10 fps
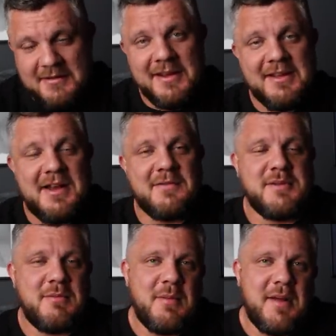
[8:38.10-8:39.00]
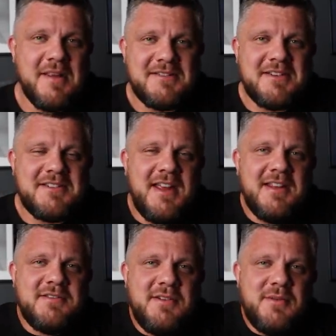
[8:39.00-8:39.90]
like to have some of Brian's
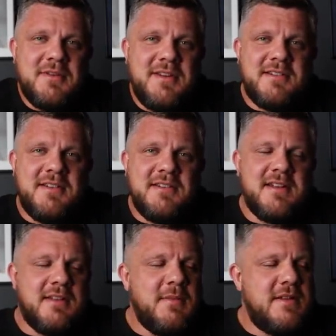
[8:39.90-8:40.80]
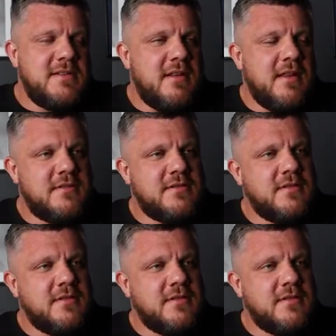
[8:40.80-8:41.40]
success. You know, he's done amazing things.